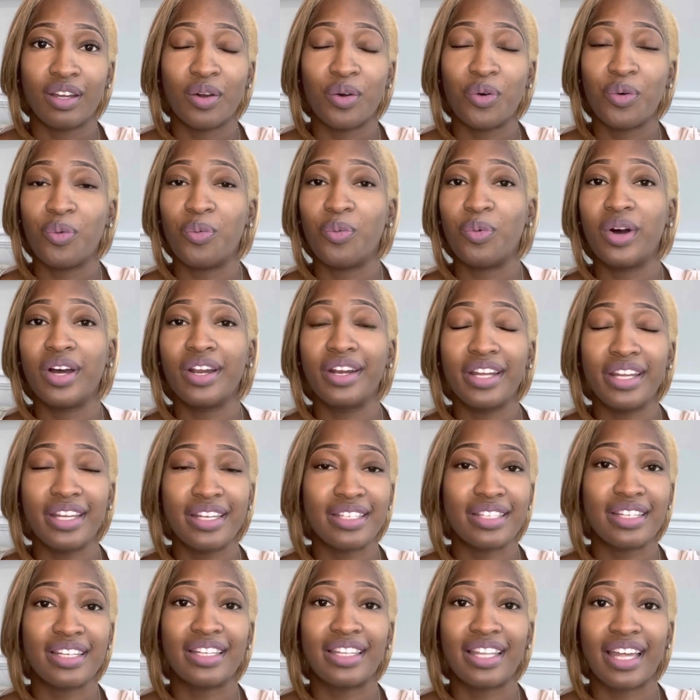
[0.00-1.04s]
What
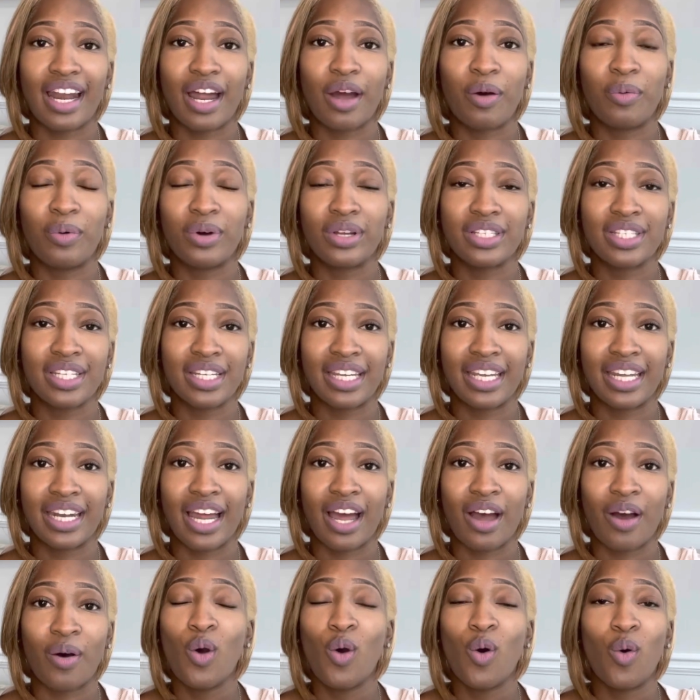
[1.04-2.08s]
is it that I want to get
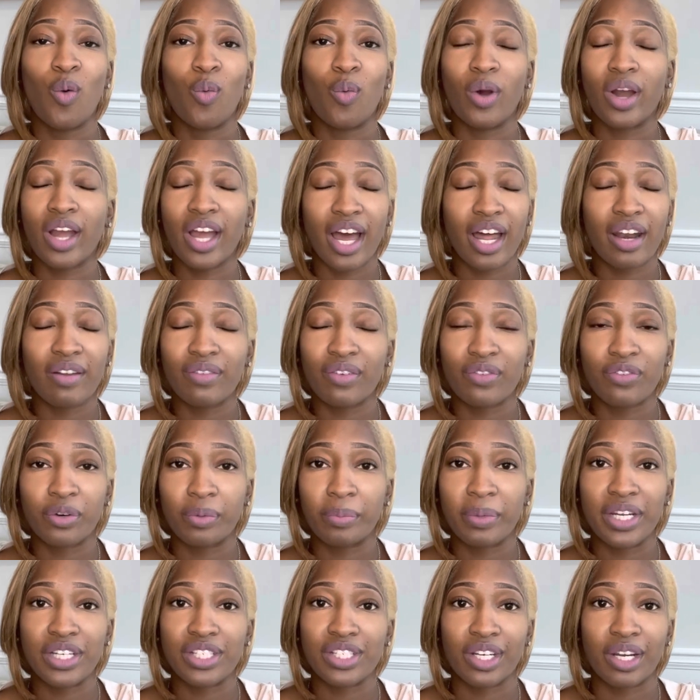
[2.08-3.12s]
out? What kind of
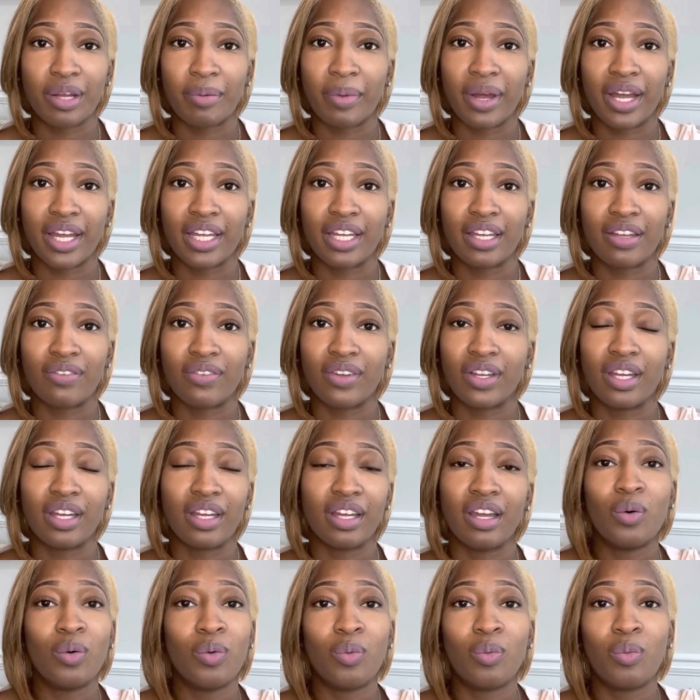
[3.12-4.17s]
information am I
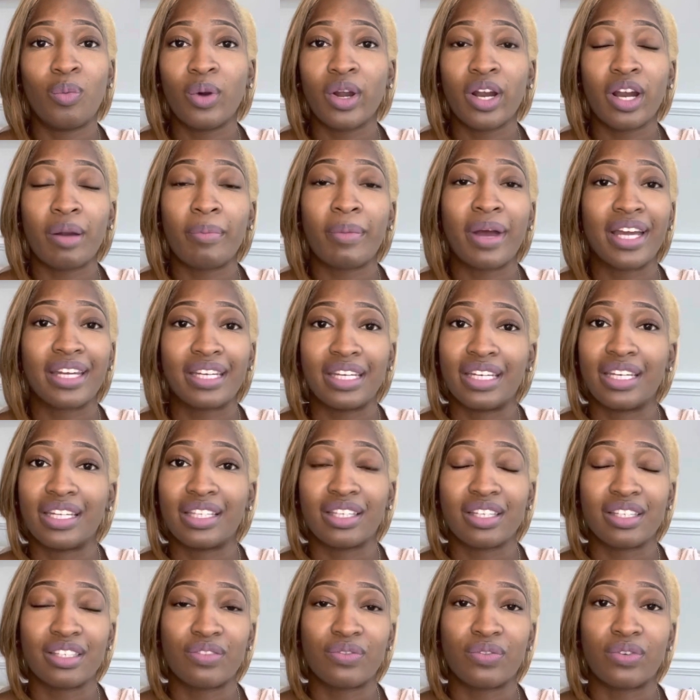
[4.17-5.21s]
giving? Where am I getting
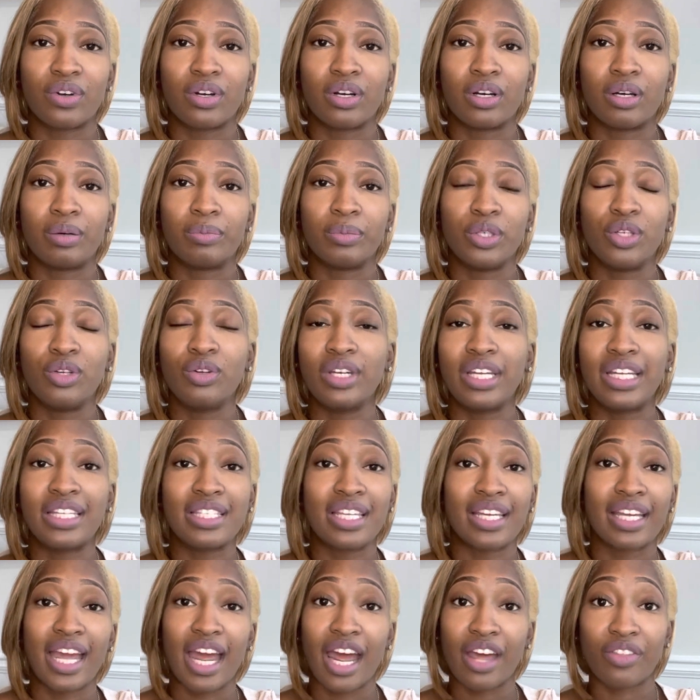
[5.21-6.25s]
this from? You need
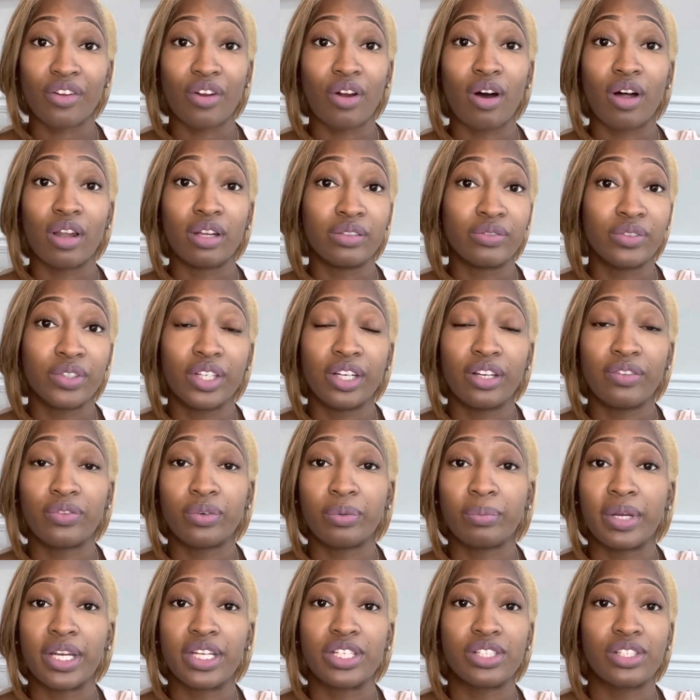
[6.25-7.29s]
to gather all of your
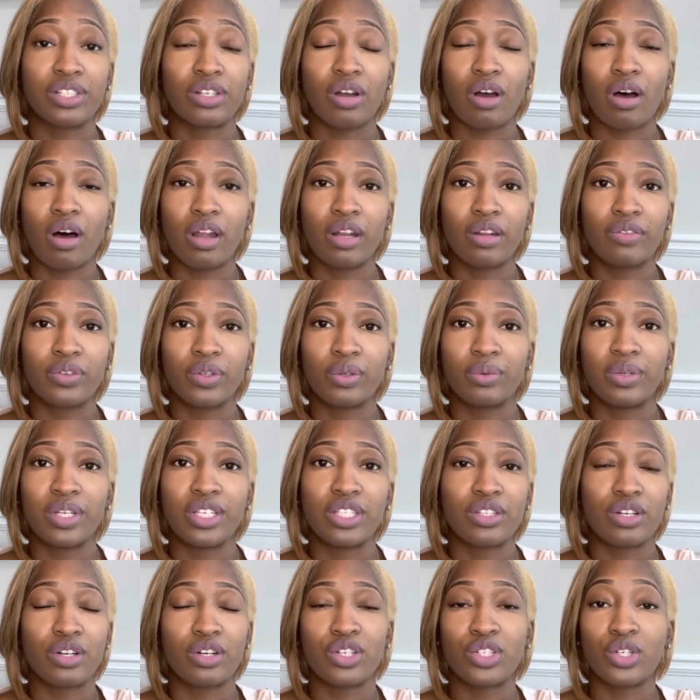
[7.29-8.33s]
information, all of your
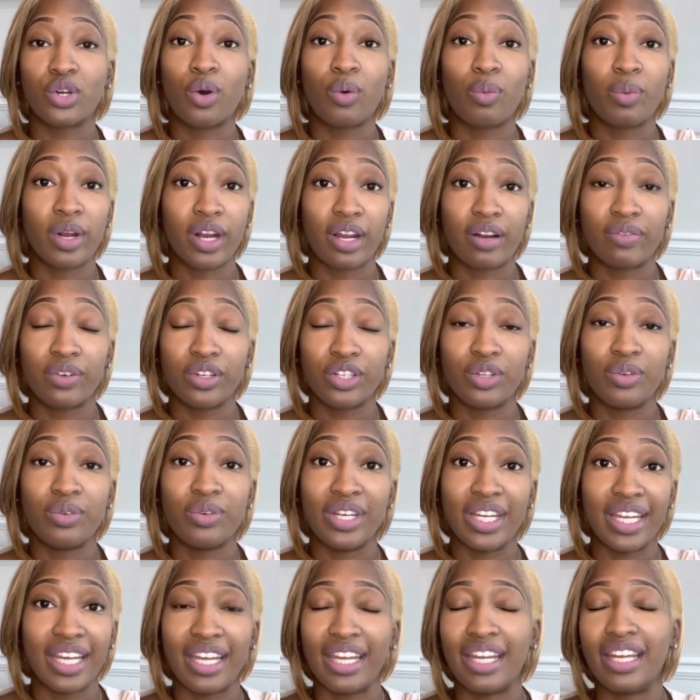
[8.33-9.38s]
research, or whatever you
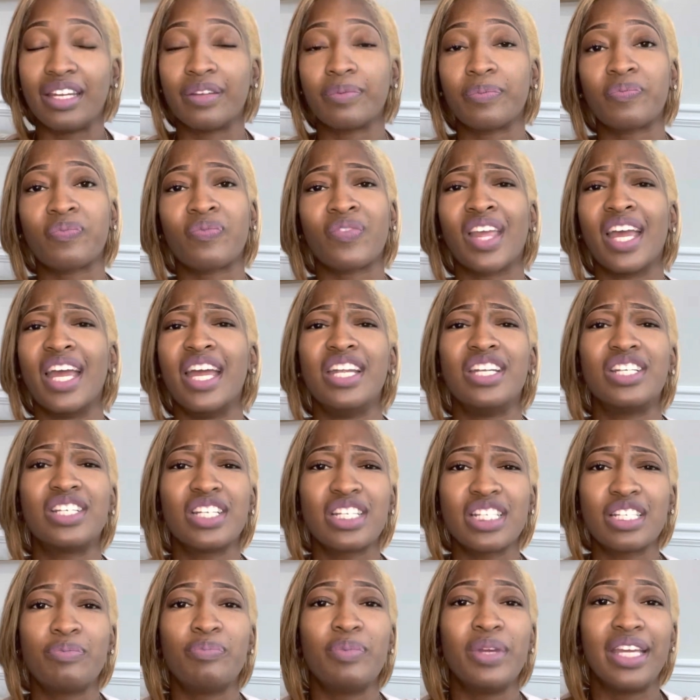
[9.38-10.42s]
need, and
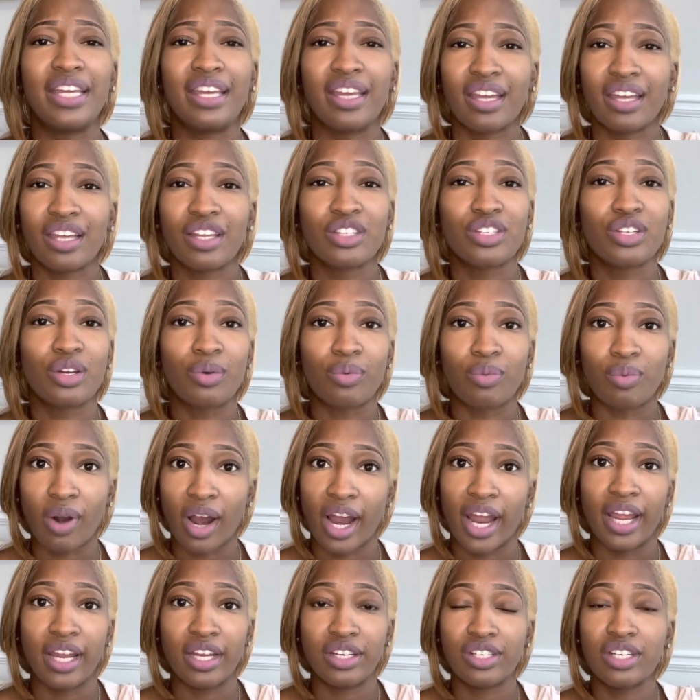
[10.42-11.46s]
just begin to
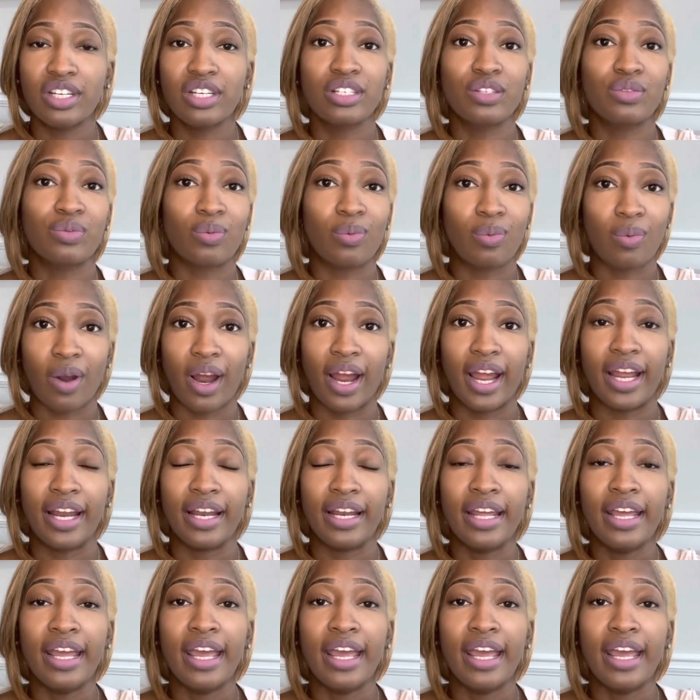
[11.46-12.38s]
write. Just write.